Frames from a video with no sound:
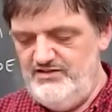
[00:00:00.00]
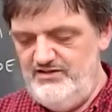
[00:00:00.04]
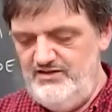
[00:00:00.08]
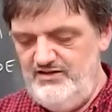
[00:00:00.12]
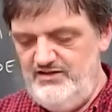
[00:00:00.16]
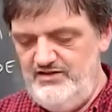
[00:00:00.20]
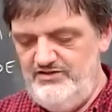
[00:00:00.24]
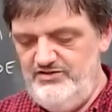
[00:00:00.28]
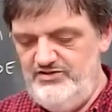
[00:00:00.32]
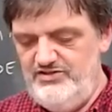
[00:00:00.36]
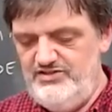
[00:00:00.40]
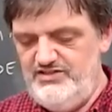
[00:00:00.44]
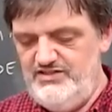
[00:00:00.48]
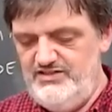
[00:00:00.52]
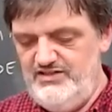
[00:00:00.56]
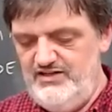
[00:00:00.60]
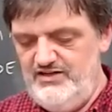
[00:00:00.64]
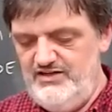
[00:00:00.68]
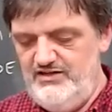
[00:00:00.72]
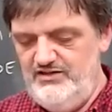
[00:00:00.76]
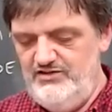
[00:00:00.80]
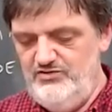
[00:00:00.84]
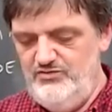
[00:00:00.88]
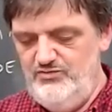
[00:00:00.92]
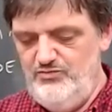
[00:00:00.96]
to
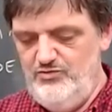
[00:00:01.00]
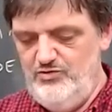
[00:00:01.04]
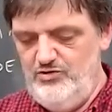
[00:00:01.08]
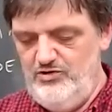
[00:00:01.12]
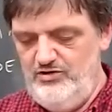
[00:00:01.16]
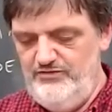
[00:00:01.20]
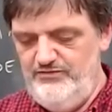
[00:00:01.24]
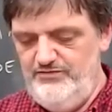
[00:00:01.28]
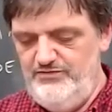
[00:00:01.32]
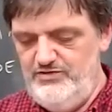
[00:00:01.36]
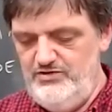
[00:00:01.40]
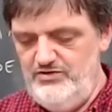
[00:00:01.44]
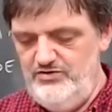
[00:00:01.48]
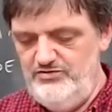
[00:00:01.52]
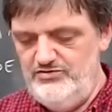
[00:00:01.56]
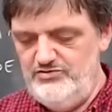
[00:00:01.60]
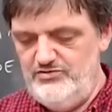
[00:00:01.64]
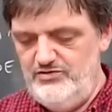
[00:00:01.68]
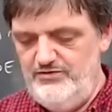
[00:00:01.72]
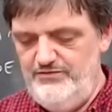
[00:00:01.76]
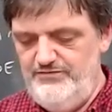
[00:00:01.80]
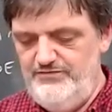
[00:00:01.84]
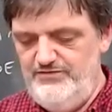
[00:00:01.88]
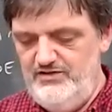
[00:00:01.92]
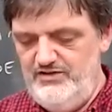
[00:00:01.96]
understanding the worldviews
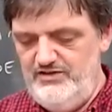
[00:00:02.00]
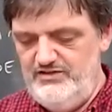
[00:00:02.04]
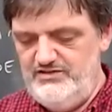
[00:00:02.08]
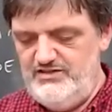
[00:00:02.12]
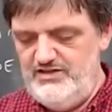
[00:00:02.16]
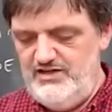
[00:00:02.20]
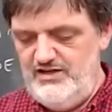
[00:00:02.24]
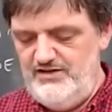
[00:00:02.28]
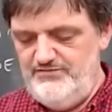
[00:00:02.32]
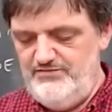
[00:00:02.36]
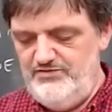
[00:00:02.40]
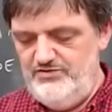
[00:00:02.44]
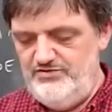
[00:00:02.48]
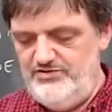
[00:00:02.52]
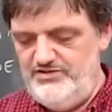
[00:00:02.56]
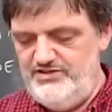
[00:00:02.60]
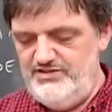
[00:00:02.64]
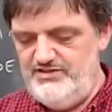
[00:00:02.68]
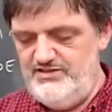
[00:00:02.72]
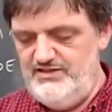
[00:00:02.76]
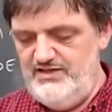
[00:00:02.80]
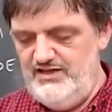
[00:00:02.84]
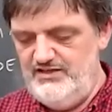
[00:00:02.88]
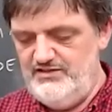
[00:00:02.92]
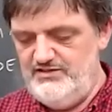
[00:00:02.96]
or philosophical
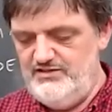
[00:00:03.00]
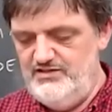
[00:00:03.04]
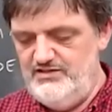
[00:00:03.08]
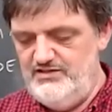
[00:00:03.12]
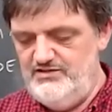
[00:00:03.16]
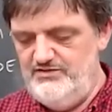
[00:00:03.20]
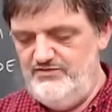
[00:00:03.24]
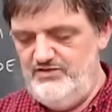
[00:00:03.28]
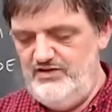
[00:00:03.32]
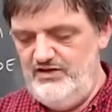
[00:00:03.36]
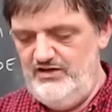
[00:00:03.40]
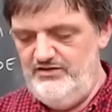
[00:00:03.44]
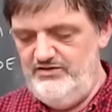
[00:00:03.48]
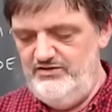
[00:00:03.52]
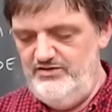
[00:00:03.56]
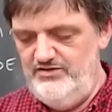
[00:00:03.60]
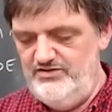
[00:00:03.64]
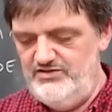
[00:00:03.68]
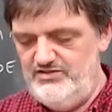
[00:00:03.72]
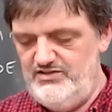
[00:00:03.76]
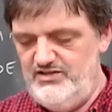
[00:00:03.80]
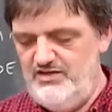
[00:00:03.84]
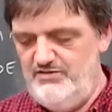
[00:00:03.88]
stances of others